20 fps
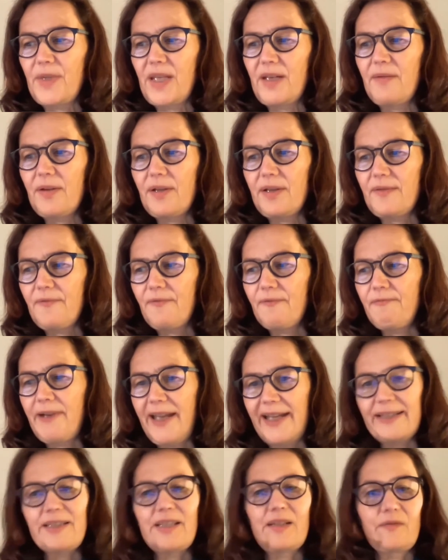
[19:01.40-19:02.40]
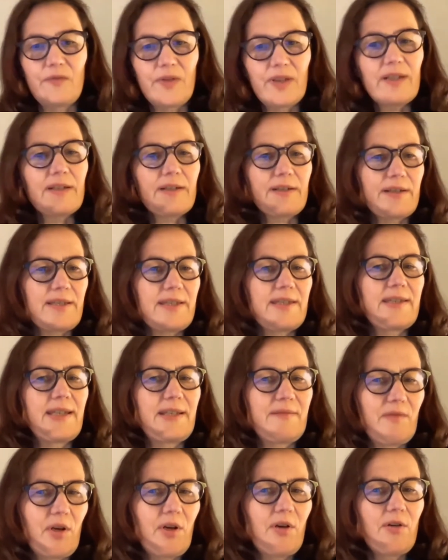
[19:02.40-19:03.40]
there were facts and figures
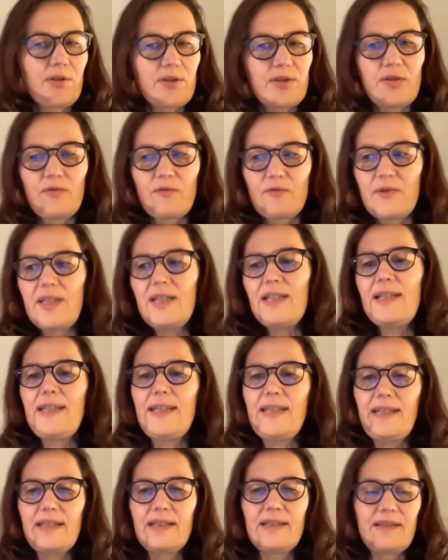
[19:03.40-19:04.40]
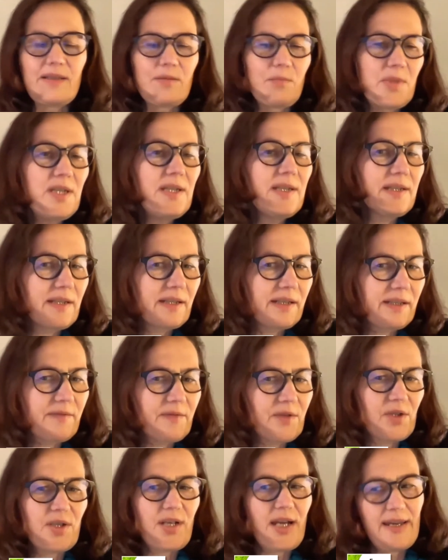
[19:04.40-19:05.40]
that were also really in the media,
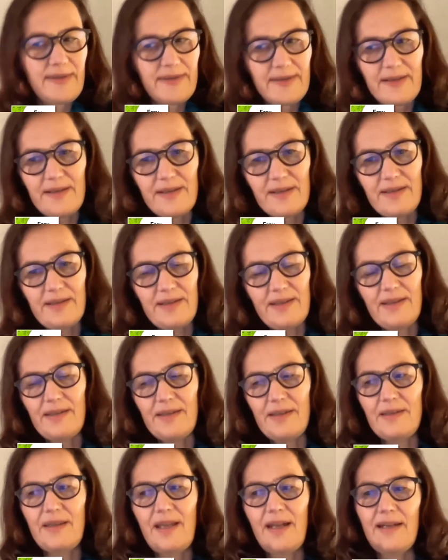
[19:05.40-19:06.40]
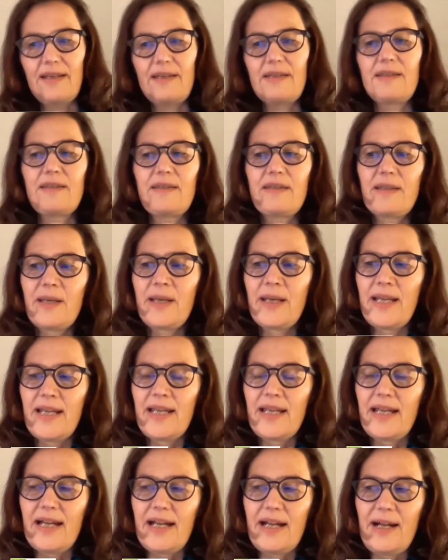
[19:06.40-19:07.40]
which I think is nice.
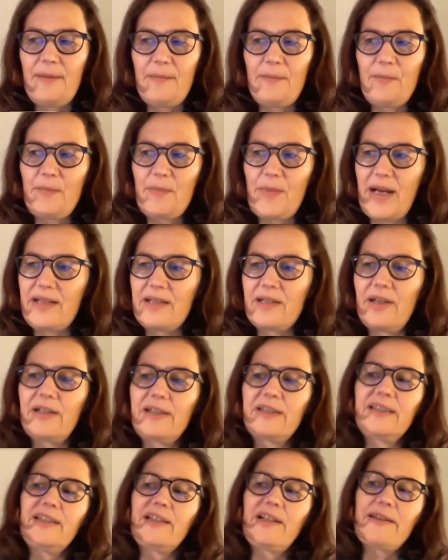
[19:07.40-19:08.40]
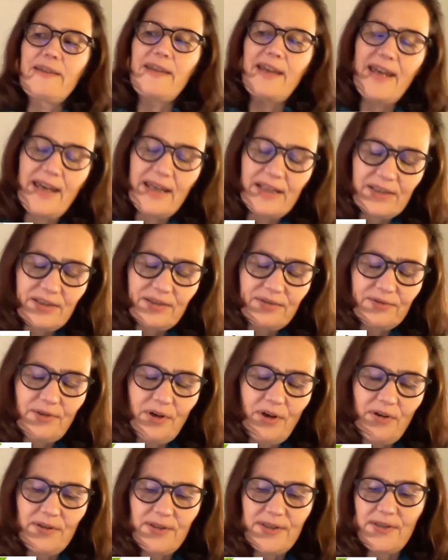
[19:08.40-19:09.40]
And on the other hand, you
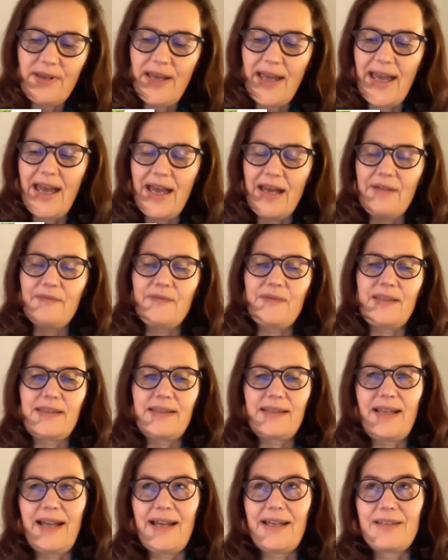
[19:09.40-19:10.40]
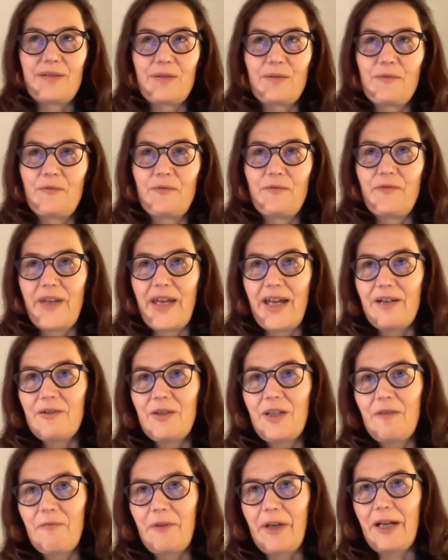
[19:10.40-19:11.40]
also have this kind of
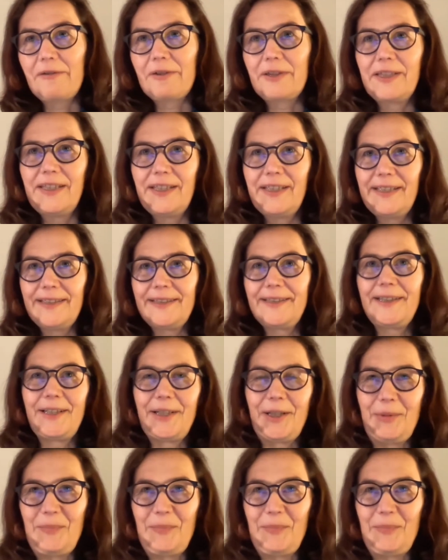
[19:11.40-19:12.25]
very, very